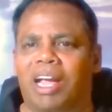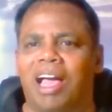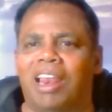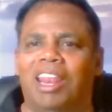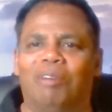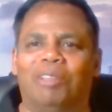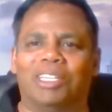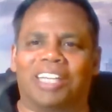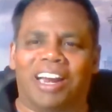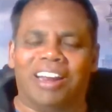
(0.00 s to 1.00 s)
I love
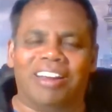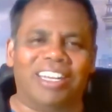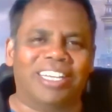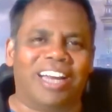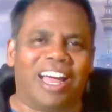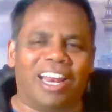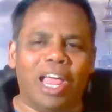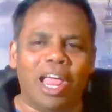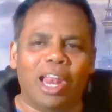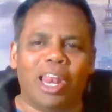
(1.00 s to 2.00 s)
this guy. Niranjan, I
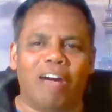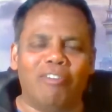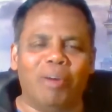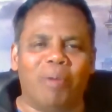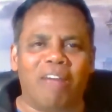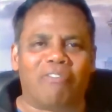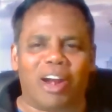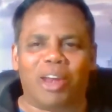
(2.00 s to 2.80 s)
love you, my friend.